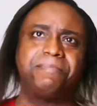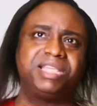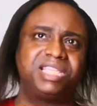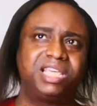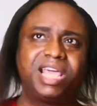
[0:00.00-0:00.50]

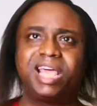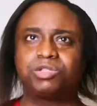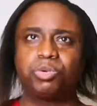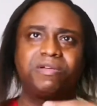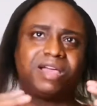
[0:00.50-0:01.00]

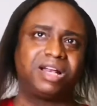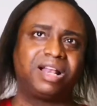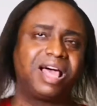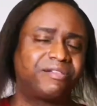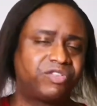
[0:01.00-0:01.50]
BTS, we've had a
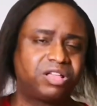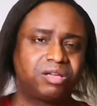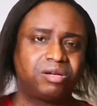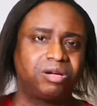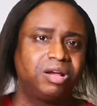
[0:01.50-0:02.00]
lot of
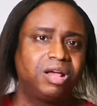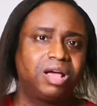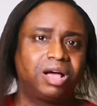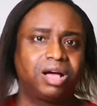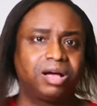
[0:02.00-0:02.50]
other
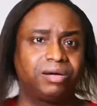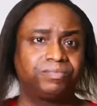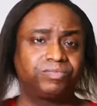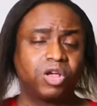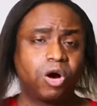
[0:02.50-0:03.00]

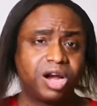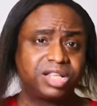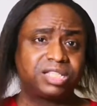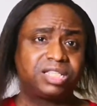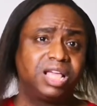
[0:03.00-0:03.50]

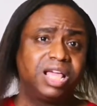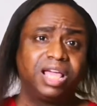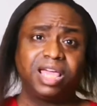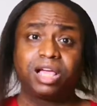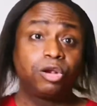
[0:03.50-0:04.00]
artists,
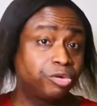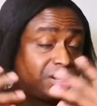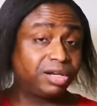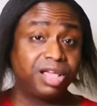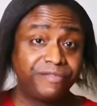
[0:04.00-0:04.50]

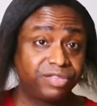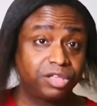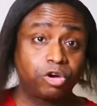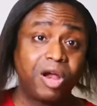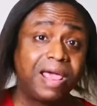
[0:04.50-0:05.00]
including even
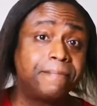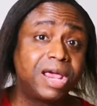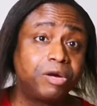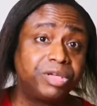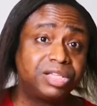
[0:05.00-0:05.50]
the
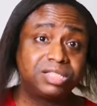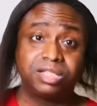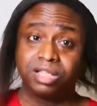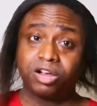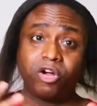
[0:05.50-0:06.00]
Cranberries.
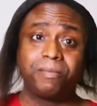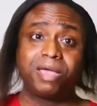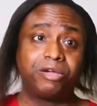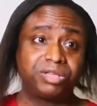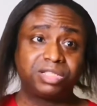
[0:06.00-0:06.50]
The
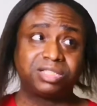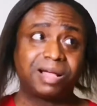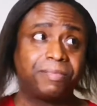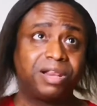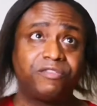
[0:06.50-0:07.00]
Cranberries is,
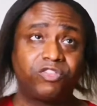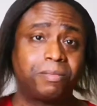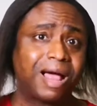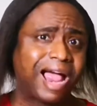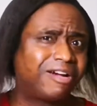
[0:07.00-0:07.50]
I believe,
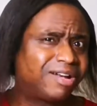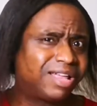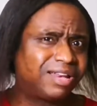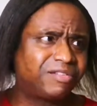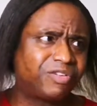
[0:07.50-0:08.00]
from
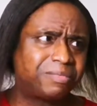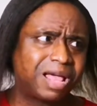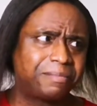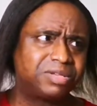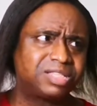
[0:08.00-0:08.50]
Ireland, if I'm
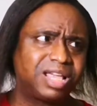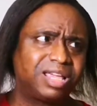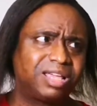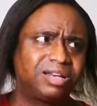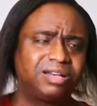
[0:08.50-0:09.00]
not
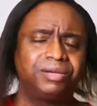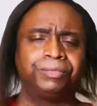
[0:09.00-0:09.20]
mistaken.